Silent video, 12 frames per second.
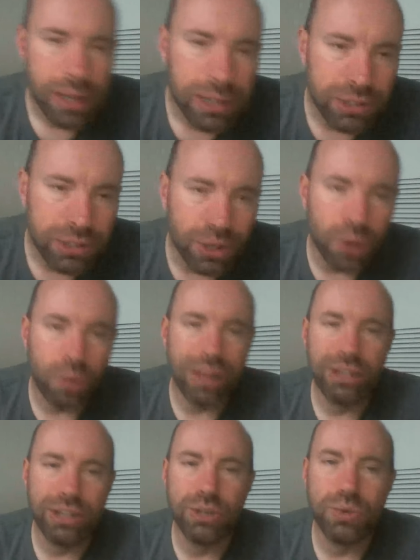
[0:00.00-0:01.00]
So
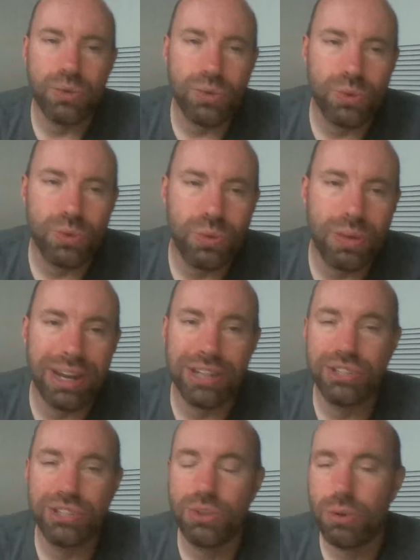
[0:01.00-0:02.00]
when I
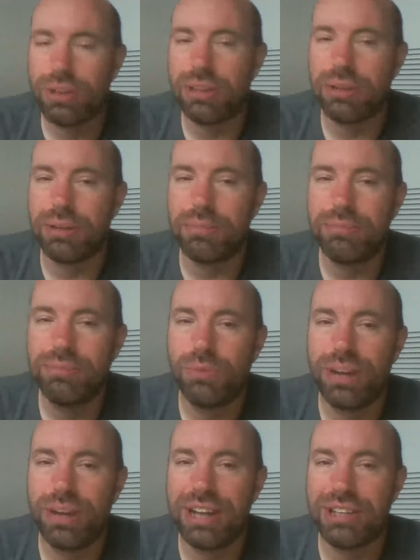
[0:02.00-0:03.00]
sorted them,
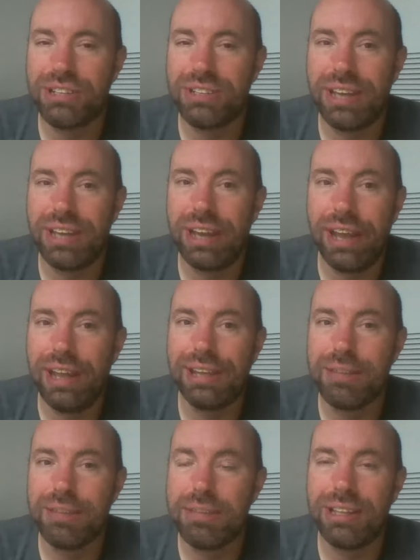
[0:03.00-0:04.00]
when I just said, hey,
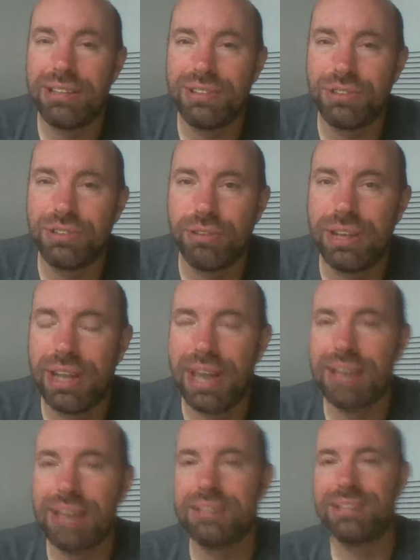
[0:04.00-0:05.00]
give me a list of
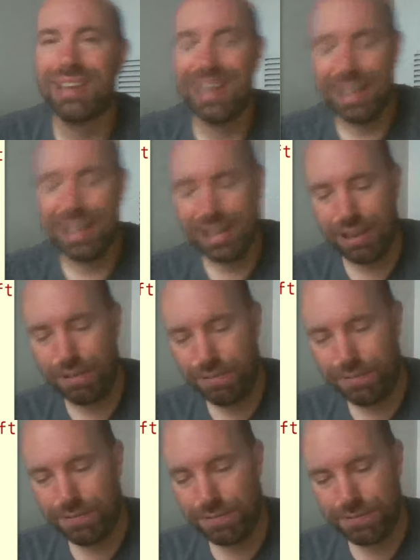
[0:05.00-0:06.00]
screencasts,
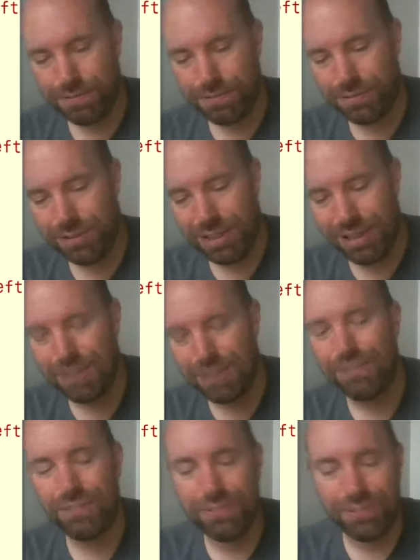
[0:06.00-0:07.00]
if
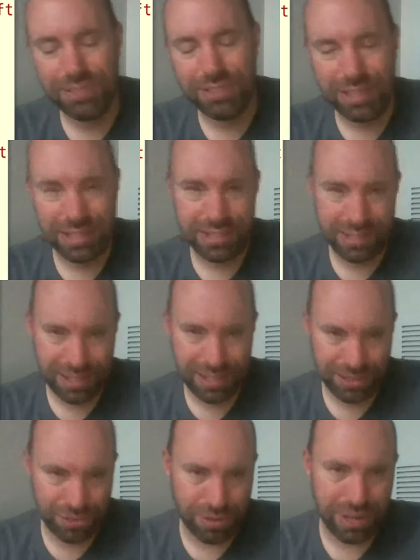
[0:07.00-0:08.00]
the
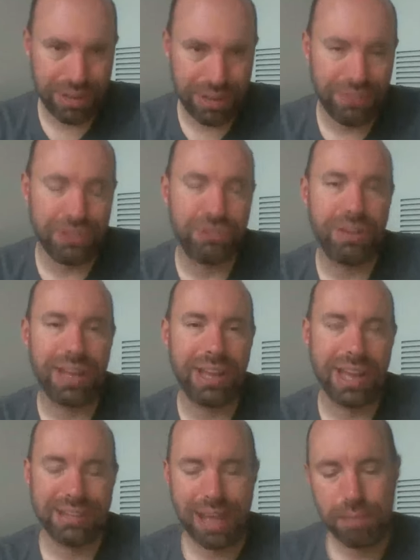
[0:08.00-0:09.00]

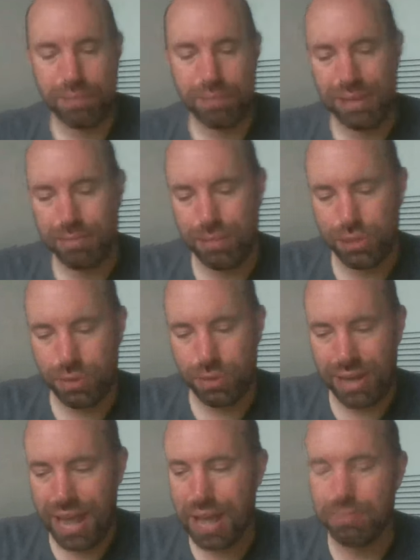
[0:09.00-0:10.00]
screencast happened in
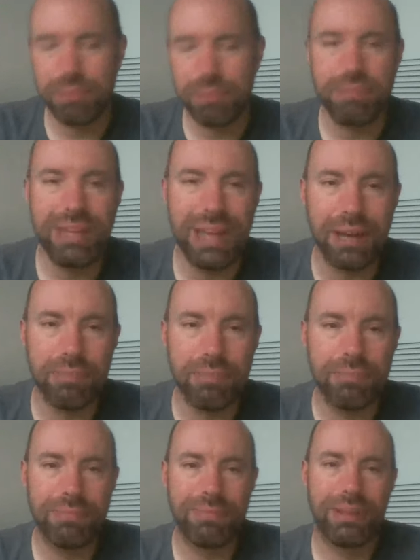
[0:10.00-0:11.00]
between AM and PM,
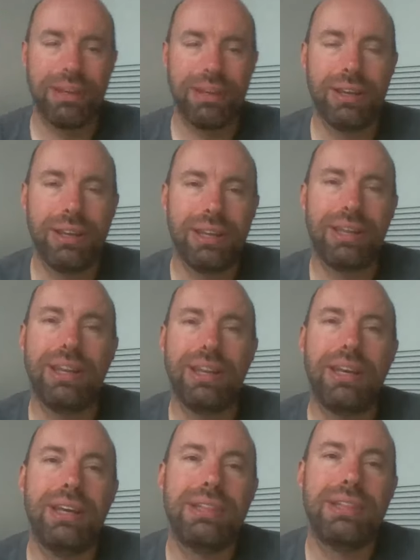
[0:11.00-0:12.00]

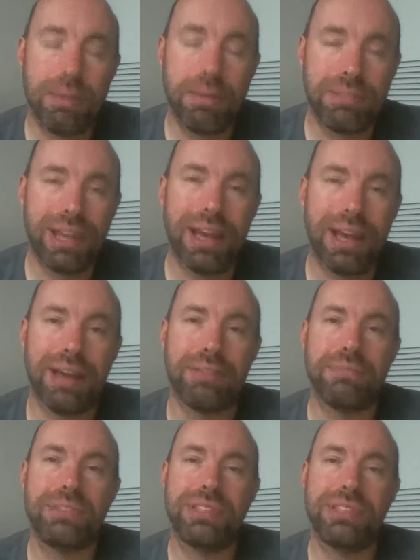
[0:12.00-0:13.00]

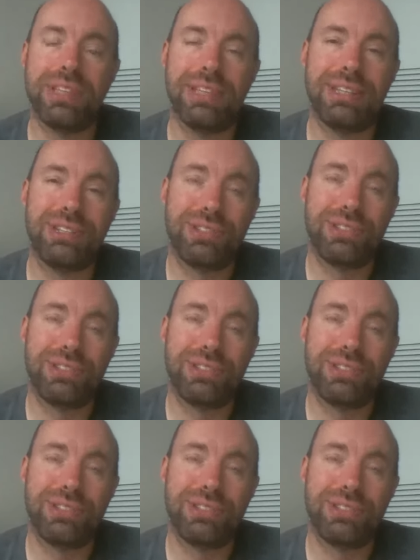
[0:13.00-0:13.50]
sometimes the